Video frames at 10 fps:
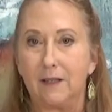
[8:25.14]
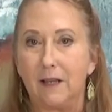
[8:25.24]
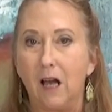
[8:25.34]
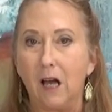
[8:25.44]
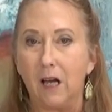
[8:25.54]

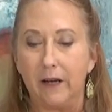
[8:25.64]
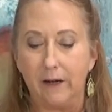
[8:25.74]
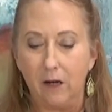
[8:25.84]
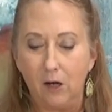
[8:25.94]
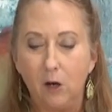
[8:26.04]

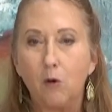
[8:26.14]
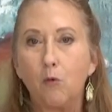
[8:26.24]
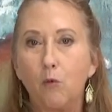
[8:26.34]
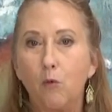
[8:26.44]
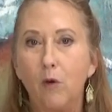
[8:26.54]
side
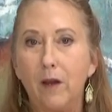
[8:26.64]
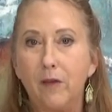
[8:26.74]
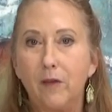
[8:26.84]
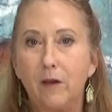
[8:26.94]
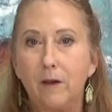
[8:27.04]

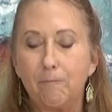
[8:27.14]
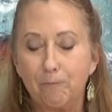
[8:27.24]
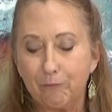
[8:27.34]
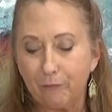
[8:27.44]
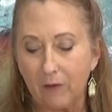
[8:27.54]
with
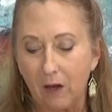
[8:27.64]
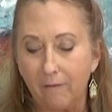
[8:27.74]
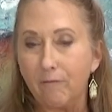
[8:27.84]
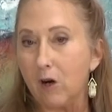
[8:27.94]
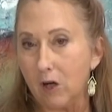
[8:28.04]

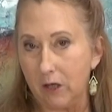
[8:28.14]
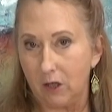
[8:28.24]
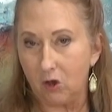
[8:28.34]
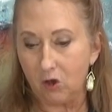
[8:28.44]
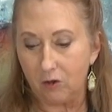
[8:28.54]
a
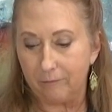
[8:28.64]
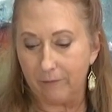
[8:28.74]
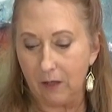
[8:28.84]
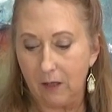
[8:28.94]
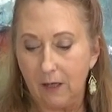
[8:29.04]
varnish
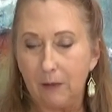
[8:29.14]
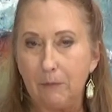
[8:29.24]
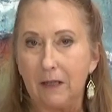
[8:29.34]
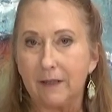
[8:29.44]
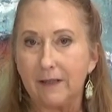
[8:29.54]

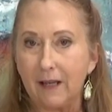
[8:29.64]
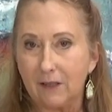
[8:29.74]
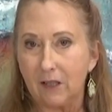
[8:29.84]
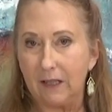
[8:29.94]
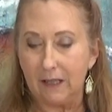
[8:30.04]
because
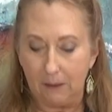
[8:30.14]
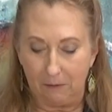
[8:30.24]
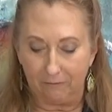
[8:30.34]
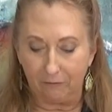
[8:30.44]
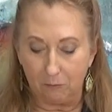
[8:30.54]
that's going to
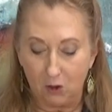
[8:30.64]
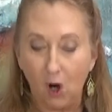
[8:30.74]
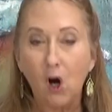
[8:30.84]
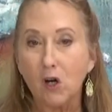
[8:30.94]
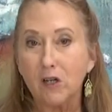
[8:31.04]
keep it from
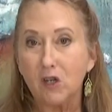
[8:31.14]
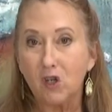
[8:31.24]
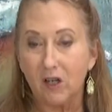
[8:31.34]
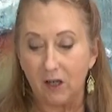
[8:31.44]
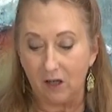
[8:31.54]

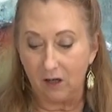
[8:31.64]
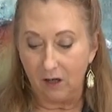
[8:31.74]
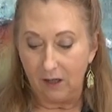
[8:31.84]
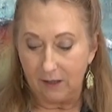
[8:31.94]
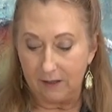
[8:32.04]
tarnishing
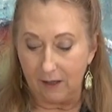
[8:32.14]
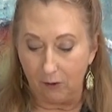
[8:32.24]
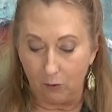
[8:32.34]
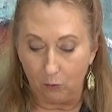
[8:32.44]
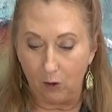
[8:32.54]

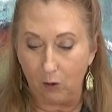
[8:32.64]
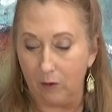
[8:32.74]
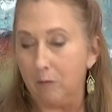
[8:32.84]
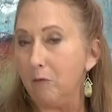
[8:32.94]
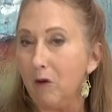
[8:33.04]
down the
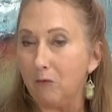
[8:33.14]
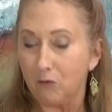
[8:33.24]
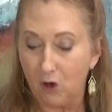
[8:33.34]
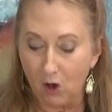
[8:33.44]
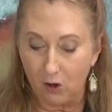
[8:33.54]
road. It
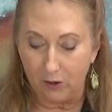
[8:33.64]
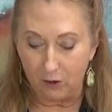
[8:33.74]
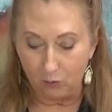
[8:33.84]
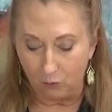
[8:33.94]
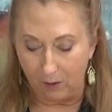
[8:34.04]
won't
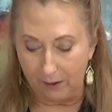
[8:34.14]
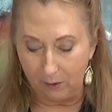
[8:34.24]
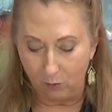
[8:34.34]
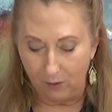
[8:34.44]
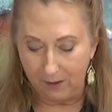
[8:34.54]
tarnish right
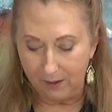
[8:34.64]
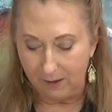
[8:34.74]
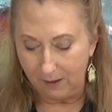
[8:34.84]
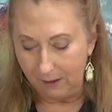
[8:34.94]
away,